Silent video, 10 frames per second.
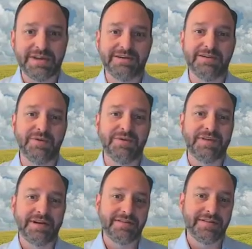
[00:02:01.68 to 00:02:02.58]
can do
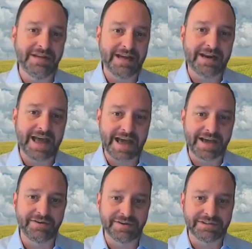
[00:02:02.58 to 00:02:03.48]
with the data
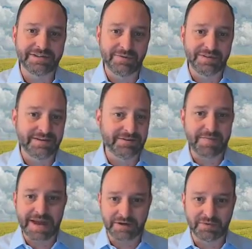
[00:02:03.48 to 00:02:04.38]
accuracy with these
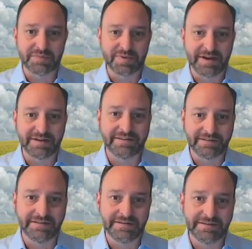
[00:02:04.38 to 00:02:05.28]
manual
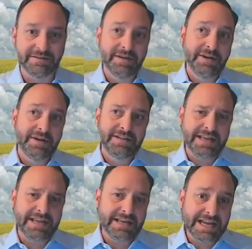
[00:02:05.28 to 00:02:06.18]
processes.
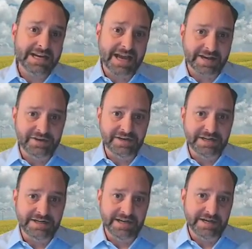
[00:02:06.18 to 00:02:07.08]
The
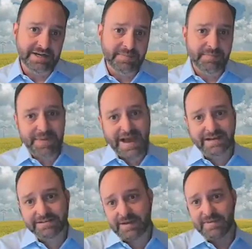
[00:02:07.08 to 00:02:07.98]
inaccurate data
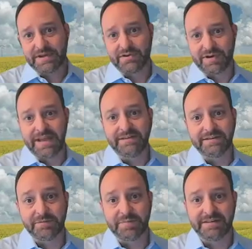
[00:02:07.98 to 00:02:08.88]
backs up and creates
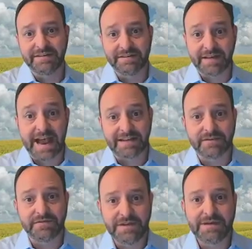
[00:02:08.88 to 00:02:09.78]
expenses at
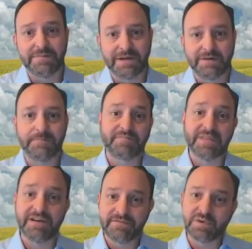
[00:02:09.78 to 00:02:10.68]
the feed mill.
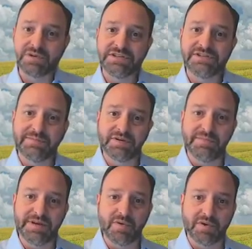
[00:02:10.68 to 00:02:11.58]
It forces them to
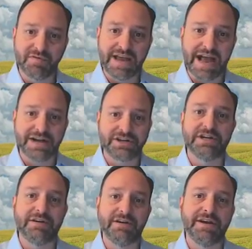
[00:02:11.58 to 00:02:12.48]
be more
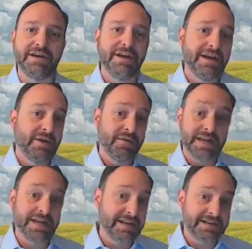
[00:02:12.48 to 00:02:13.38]
reactionary. When
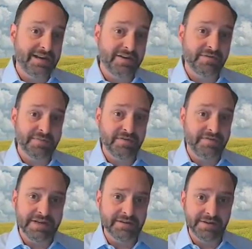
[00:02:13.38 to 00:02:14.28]
they get data from the
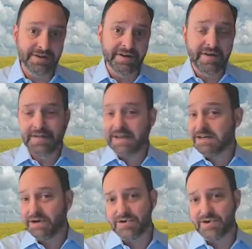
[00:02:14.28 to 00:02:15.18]
field, they
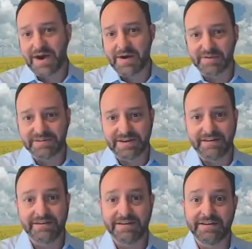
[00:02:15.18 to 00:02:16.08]
don't know how
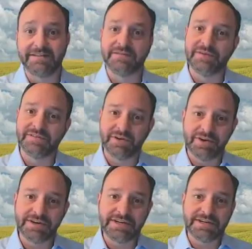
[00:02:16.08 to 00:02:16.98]
precise it is, so it's
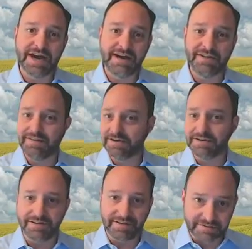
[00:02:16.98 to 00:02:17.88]
hard to dial in their
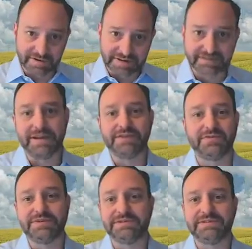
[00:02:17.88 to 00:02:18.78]
delivery
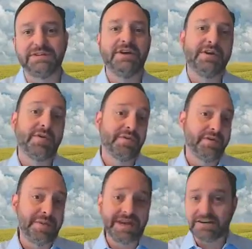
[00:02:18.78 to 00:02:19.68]
schedules or
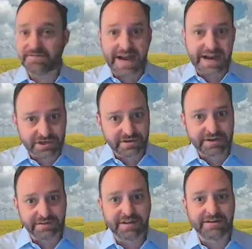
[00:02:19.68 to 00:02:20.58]
their
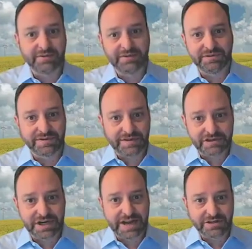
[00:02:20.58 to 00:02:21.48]
manufacturing schedules and their
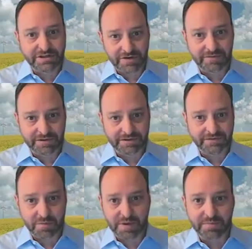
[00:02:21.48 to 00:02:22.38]
changeovers
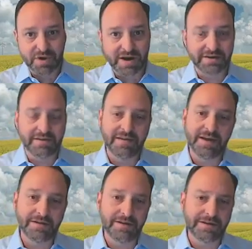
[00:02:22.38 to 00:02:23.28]
from one product to the
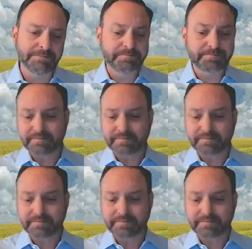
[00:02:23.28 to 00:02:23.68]
other.